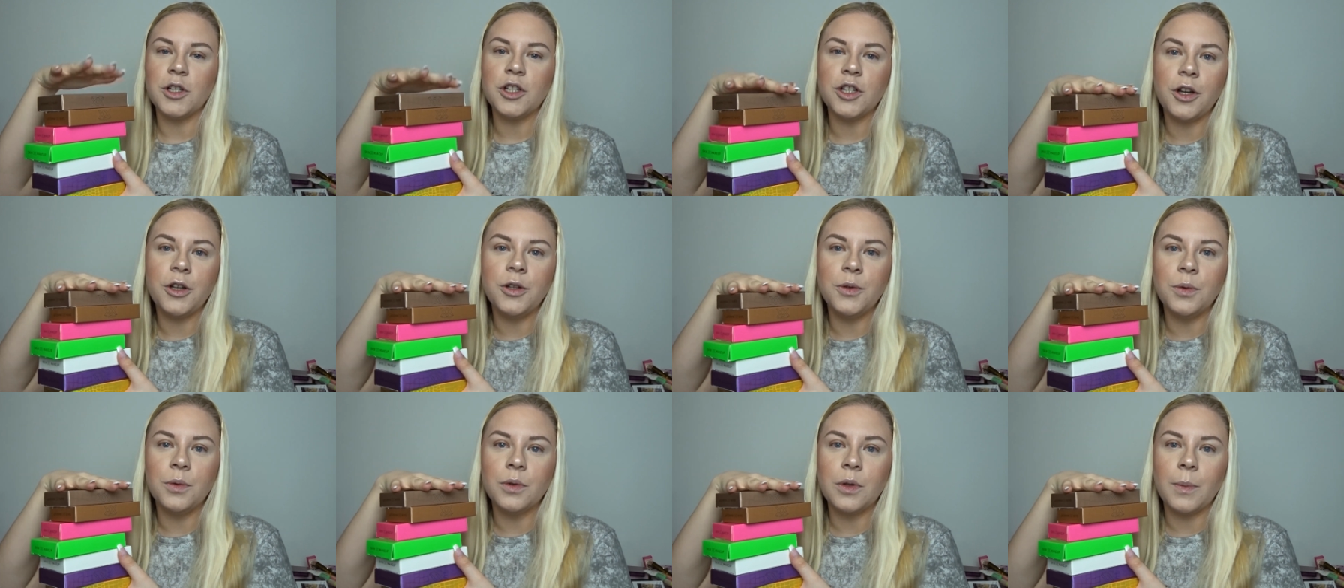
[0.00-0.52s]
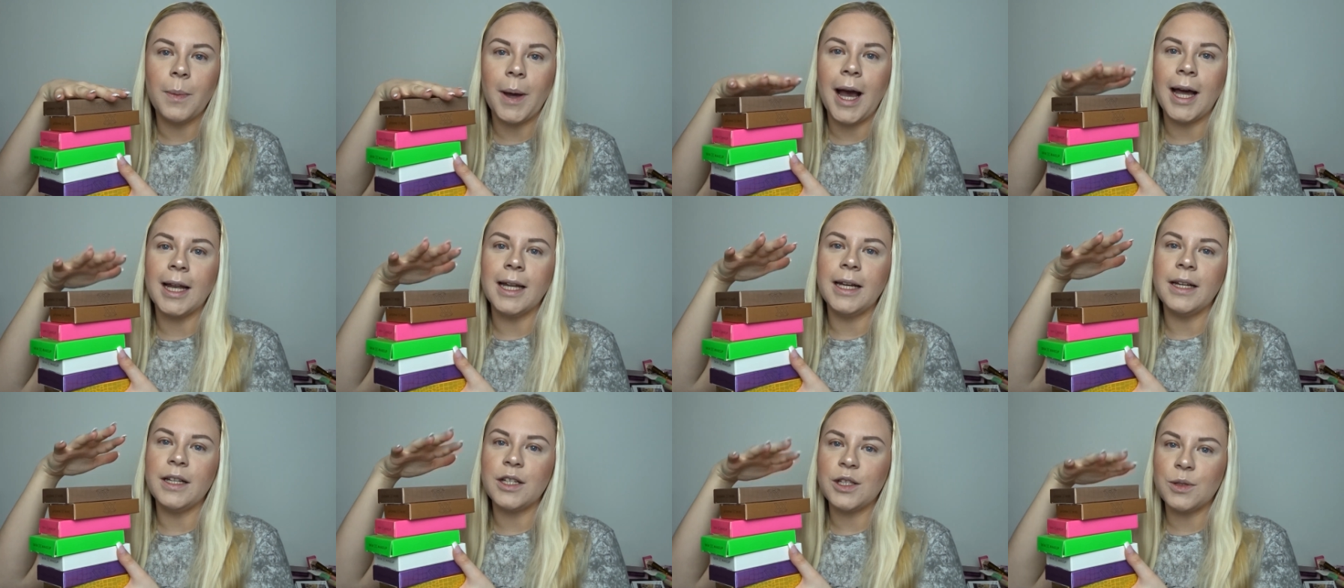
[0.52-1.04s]
show you all the
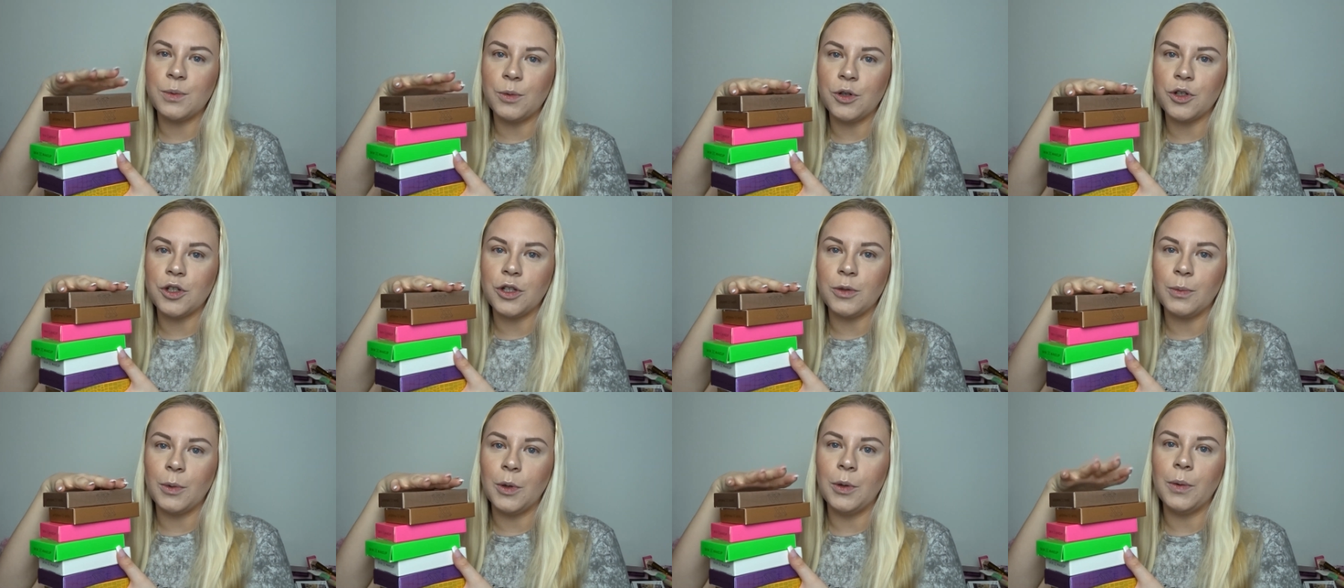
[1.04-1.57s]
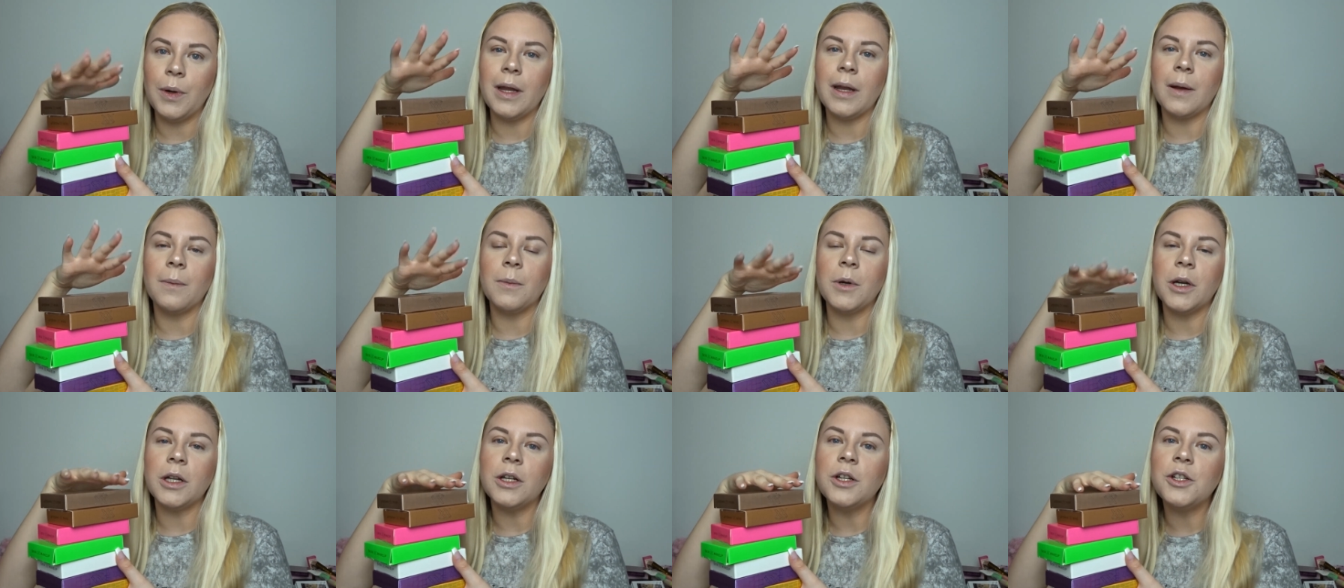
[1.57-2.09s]
palettes swatch them all and
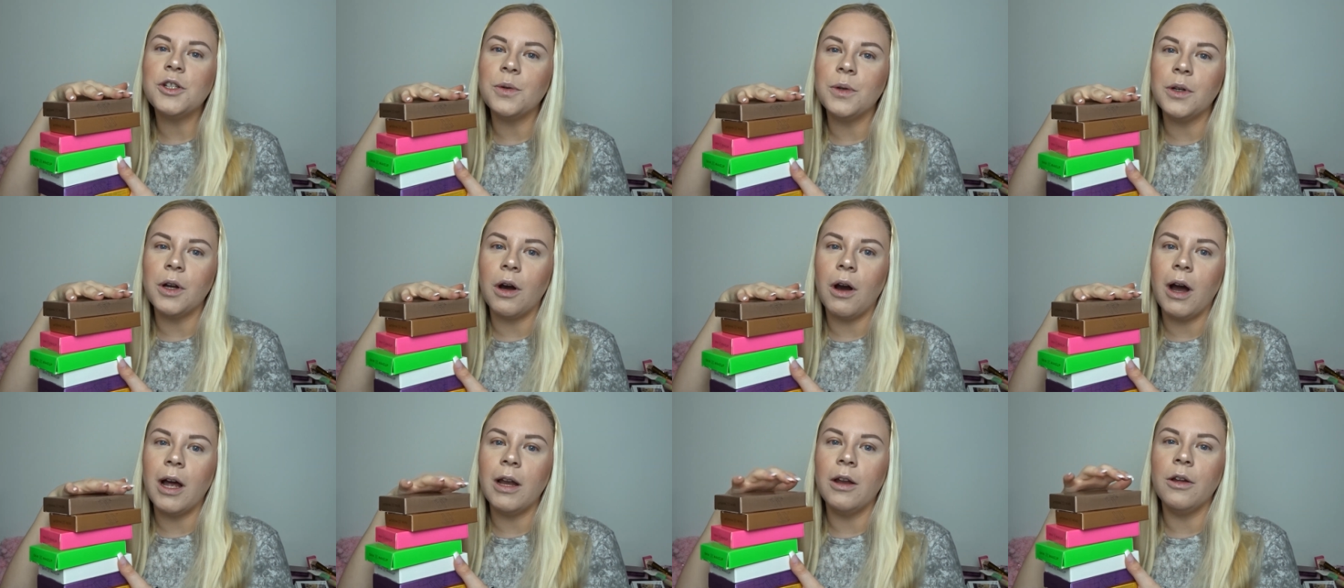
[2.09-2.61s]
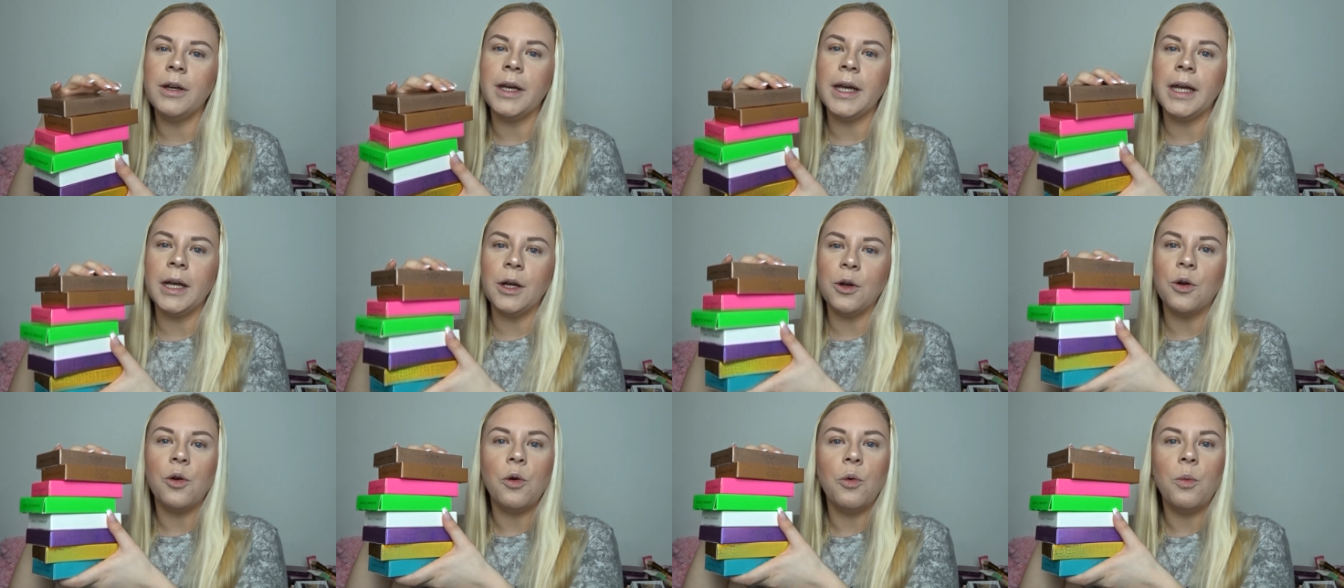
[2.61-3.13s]
then I'm gonna do an eye look
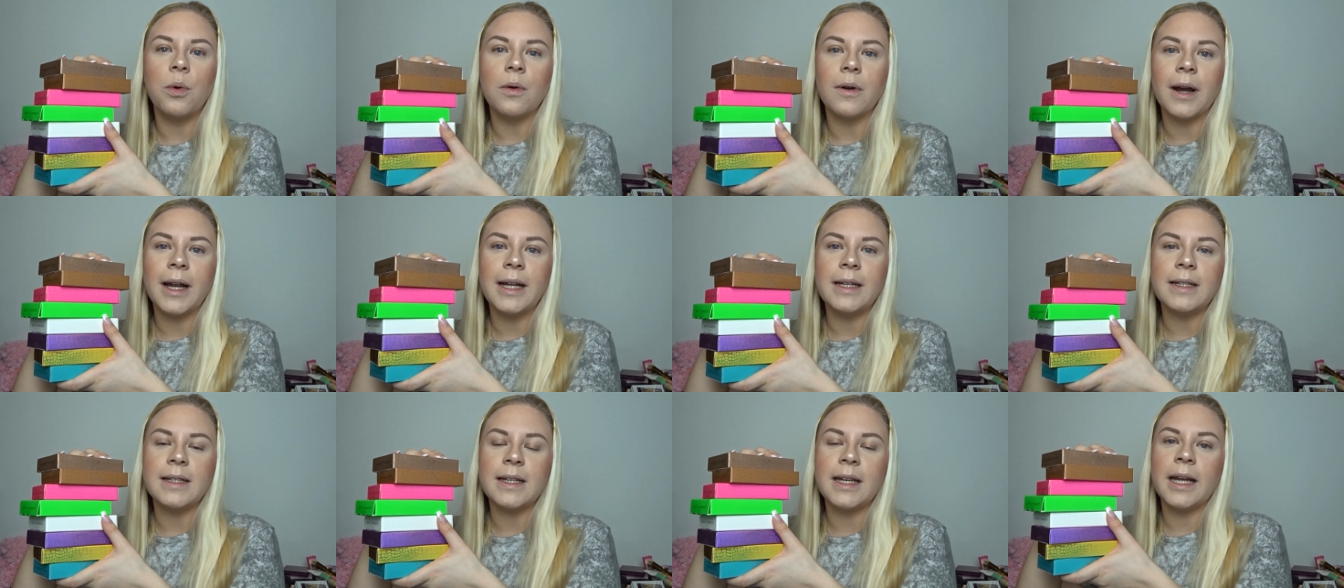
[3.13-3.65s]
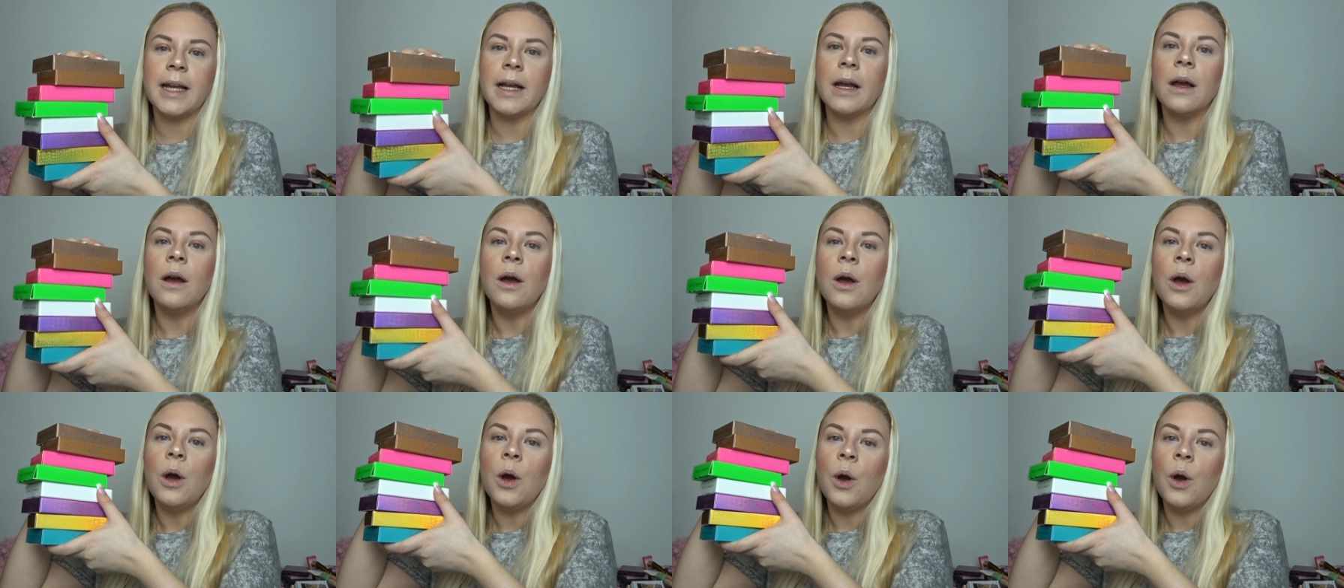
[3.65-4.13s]
incorporating